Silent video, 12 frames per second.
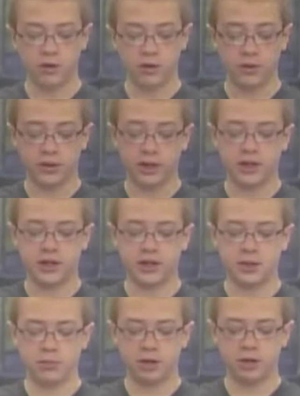who would like to
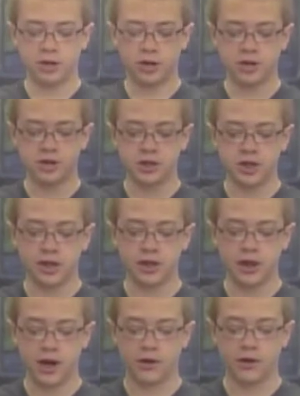keep their large Keith
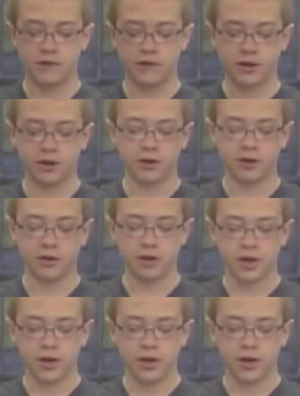Haring figures